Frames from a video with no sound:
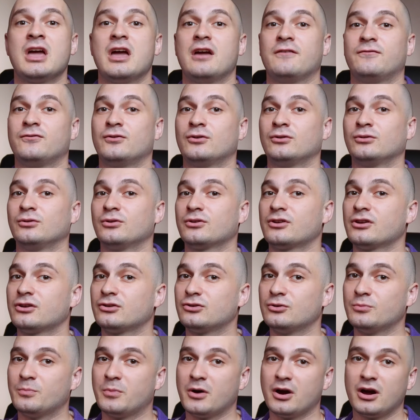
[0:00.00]
if you're looking to
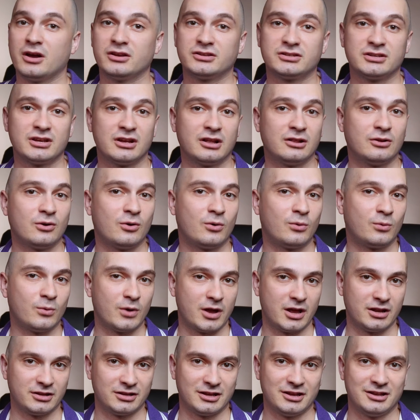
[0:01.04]
buy, sell, or
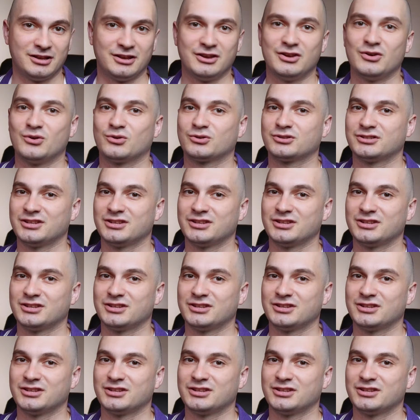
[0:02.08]
rent in New York